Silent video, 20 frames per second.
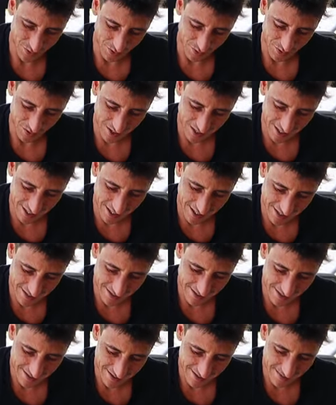
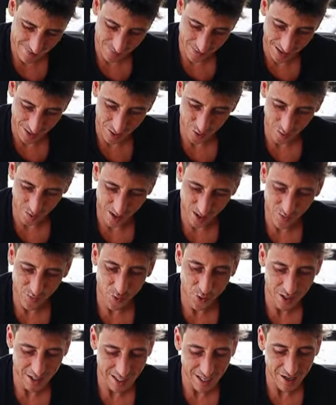13. Now,
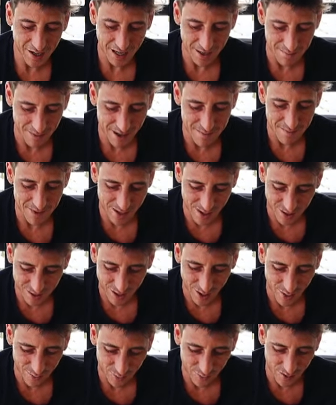24 karat might be a
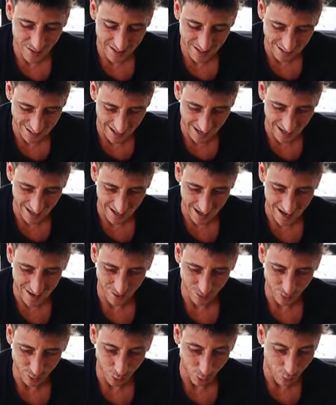tough one to get.
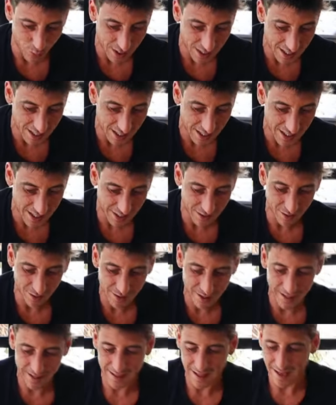And a three, look